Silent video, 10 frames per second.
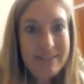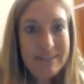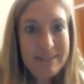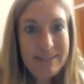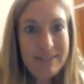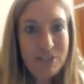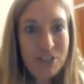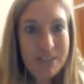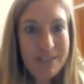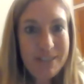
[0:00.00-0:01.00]
he
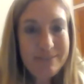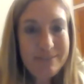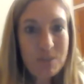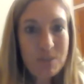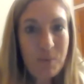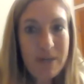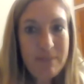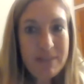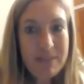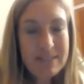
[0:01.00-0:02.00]
took it. 20
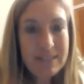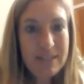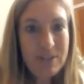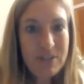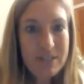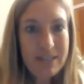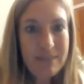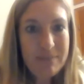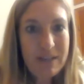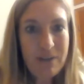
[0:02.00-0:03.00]
minutes later,
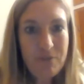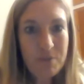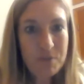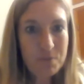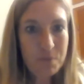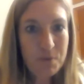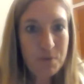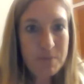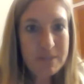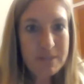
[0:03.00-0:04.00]
came down from his
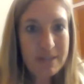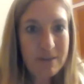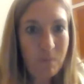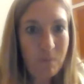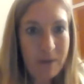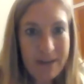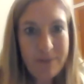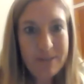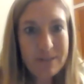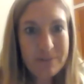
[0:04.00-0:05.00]
room, said, wow,
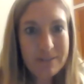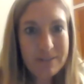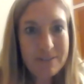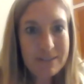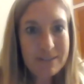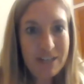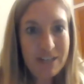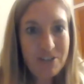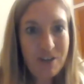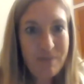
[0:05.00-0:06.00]
that really took the edge
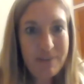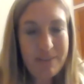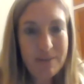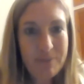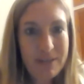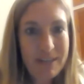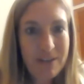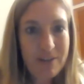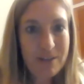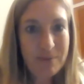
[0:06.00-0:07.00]
off. I think I'm going to
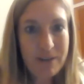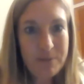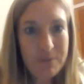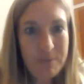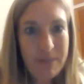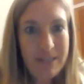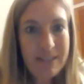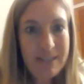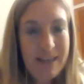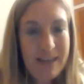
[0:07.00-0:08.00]
carry it around with me,
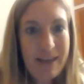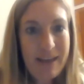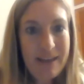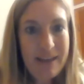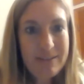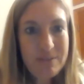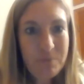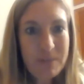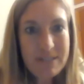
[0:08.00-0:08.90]
and went to